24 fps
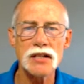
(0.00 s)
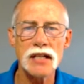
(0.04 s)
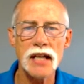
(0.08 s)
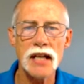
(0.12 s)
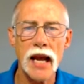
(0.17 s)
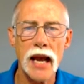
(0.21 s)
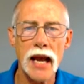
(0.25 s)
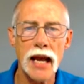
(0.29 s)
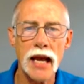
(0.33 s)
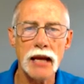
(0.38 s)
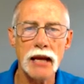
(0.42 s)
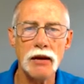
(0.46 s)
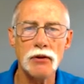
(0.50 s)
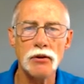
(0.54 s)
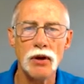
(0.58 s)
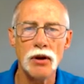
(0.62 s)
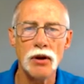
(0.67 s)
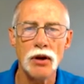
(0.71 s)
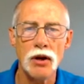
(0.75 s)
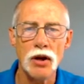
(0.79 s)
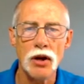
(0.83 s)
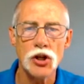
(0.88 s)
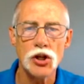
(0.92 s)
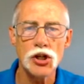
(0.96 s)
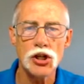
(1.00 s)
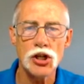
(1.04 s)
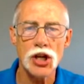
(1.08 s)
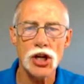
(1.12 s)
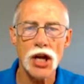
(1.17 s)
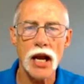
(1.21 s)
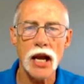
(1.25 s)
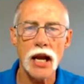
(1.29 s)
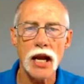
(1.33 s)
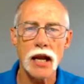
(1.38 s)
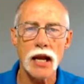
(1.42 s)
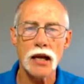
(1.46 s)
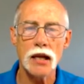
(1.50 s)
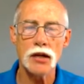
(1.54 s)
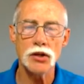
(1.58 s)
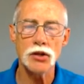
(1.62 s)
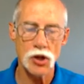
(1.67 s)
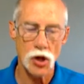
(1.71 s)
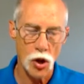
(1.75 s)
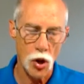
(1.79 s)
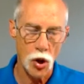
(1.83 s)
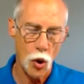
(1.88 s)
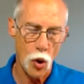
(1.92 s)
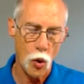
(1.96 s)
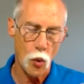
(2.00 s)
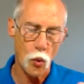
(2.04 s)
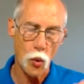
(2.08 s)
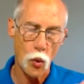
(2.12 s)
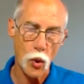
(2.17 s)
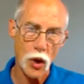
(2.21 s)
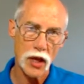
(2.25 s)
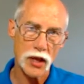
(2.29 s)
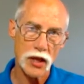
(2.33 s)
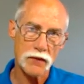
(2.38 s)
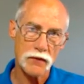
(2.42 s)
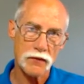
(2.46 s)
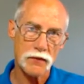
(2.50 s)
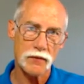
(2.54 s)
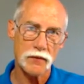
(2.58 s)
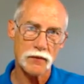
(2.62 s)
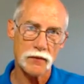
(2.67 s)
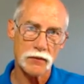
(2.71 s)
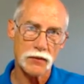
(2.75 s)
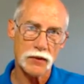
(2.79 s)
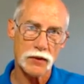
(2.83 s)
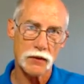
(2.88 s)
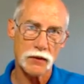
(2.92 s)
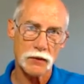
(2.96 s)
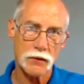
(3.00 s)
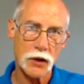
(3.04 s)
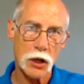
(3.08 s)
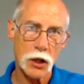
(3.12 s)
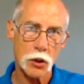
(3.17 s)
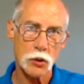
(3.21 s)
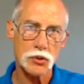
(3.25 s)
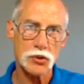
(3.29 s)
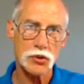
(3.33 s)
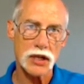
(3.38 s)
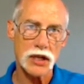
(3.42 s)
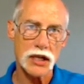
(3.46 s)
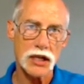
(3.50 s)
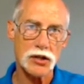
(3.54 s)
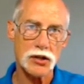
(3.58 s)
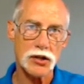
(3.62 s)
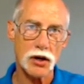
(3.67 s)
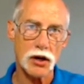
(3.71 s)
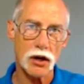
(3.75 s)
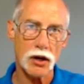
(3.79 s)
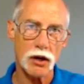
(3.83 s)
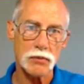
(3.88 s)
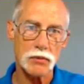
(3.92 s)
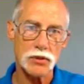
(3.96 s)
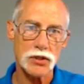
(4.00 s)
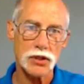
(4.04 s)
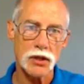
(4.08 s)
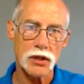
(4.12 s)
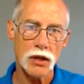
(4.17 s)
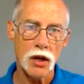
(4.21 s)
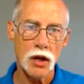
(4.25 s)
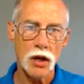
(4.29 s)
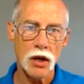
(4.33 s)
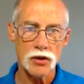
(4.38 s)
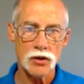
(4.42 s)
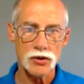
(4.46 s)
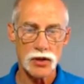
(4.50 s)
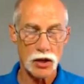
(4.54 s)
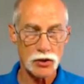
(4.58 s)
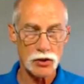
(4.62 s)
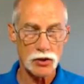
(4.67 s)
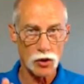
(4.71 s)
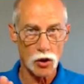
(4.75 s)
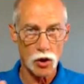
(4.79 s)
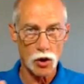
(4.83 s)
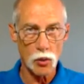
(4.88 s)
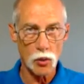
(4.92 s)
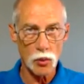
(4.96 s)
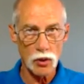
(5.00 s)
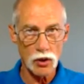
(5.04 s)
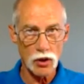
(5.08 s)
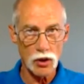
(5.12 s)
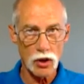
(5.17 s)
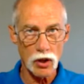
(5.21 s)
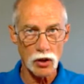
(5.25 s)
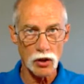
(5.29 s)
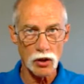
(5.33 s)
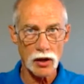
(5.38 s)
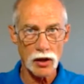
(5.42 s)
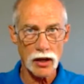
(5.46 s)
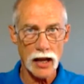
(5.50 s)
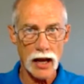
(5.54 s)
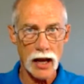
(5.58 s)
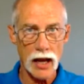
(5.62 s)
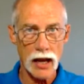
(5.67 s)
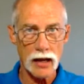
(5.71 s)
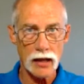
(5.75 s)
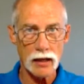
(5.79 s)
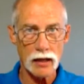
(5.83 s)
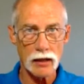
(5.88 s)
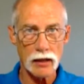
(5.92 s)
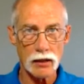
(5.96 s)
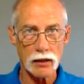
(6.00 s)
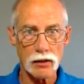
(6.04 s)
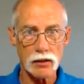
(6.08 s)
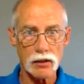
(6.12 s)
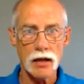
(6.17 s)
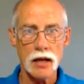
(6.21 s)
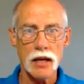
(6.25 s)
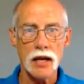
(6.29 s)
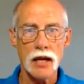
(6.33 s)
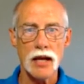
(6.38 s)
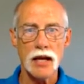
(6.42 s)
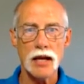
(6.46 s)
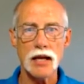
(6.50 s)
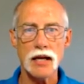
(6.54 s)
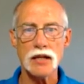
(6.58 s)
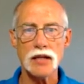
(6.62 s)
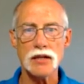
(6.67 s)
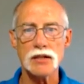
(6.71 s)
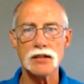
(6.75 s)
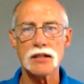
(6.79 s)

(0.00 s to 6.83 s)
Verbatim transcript: K change with the frequency terms? So that's all we're going to look at here is